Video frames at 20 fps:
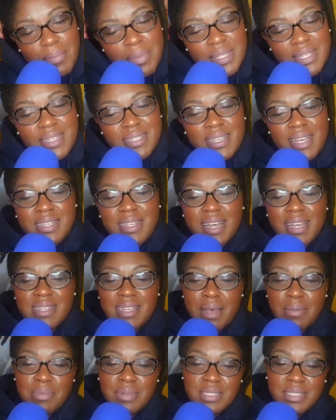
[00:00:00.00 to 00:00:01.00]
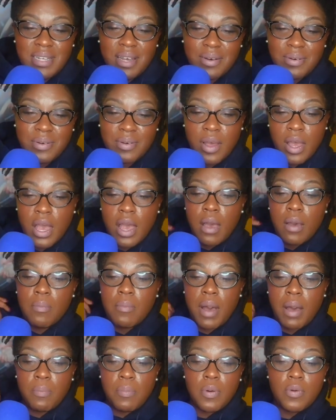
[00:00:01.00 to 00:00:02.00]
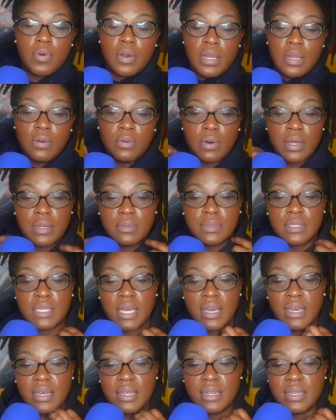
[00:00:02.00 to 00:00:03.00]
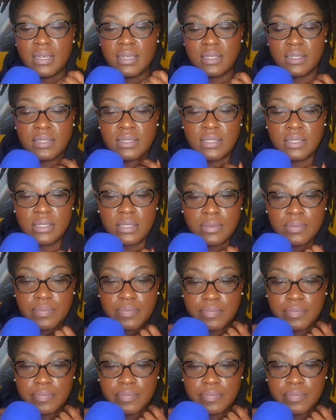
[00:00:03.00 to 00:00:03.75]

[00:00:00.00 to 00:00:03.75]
But this ain't that type of show. My point in what I'm saying is